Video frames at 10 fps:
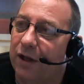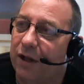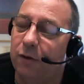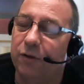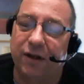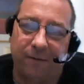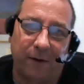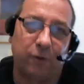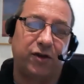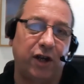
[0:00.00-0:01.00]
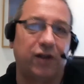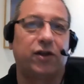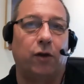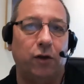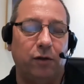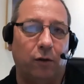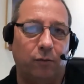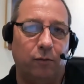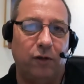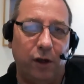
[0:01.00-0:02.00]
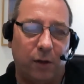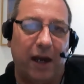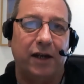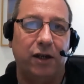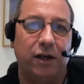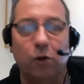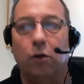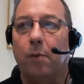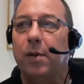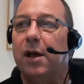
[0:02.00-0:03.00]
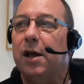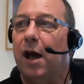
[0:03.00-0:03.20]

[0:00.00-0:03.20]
they used to focus just on UK and Europe,